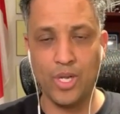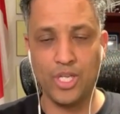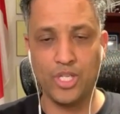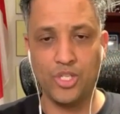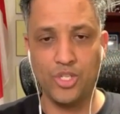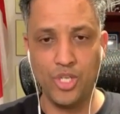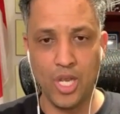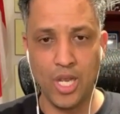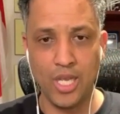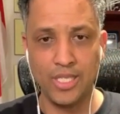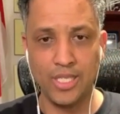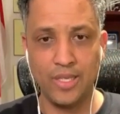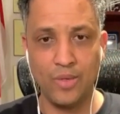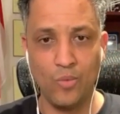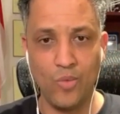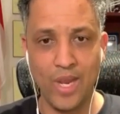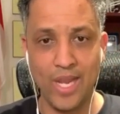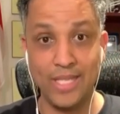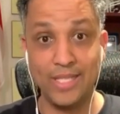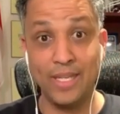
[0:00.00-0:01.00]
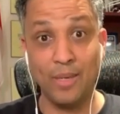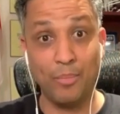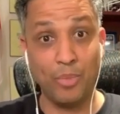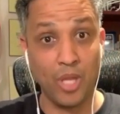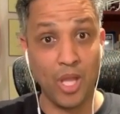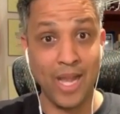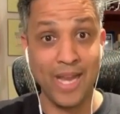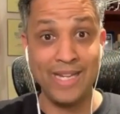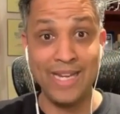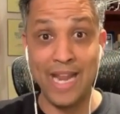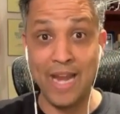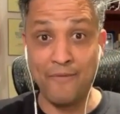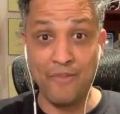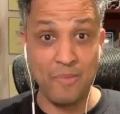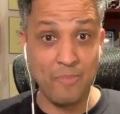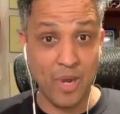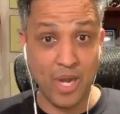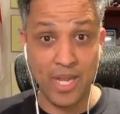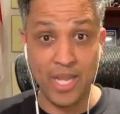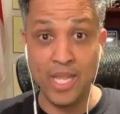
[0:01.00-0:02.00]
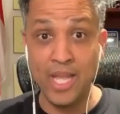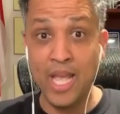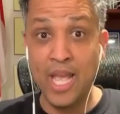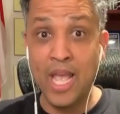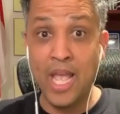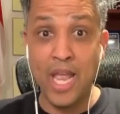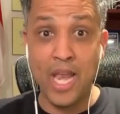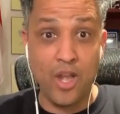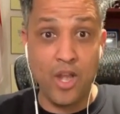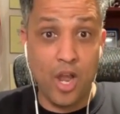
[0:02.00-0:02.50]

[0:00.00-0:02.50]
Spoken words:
and what is just in ways that apply to everybody